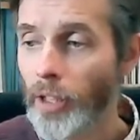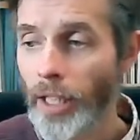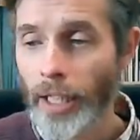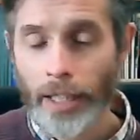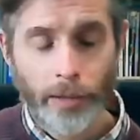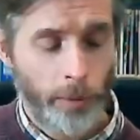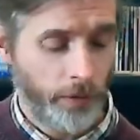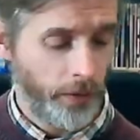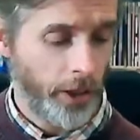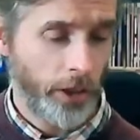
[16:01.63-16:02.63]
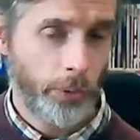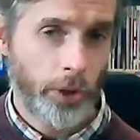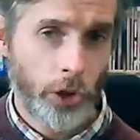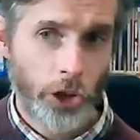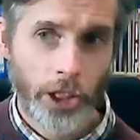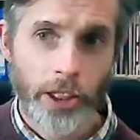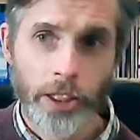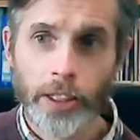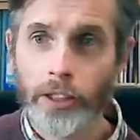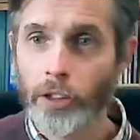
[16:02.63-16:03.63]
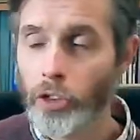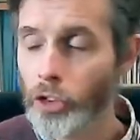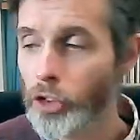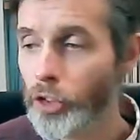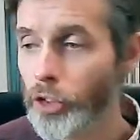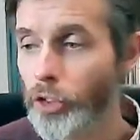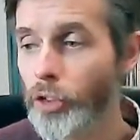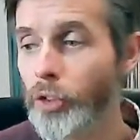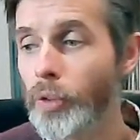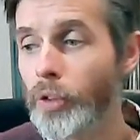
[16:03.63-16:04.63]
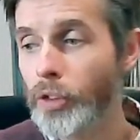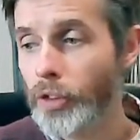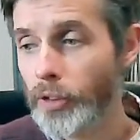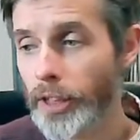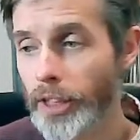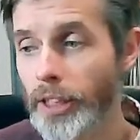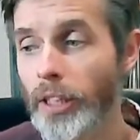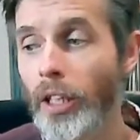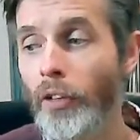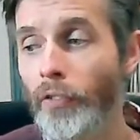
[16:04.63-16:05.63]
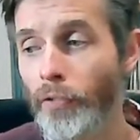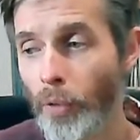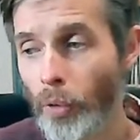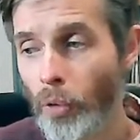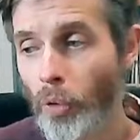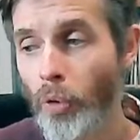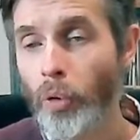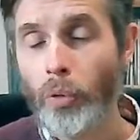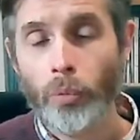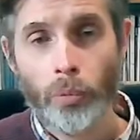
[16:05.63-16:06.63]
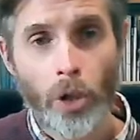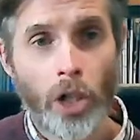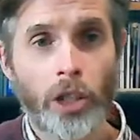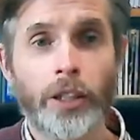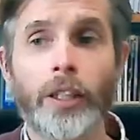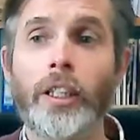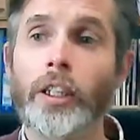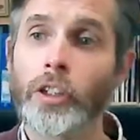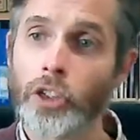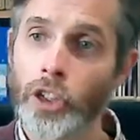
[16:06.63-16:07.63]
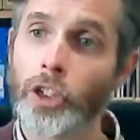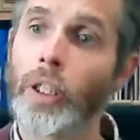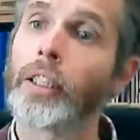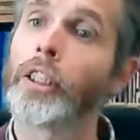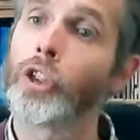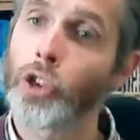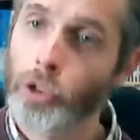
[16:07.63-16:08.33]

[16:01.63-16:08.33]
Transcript: and then we finish with the G. 2, 3, 4, 1, 2, and then strum